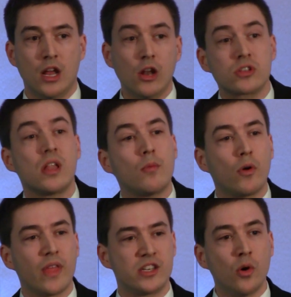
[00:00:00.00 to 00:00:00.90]
looks like what
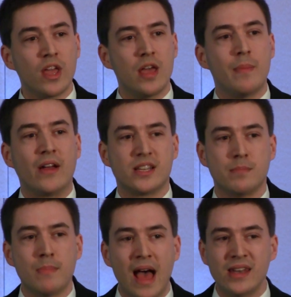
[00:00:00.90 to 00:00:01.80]
they're talking about is a
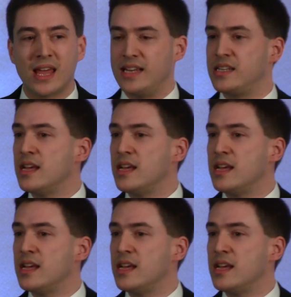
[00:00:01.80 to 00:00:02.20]
mandate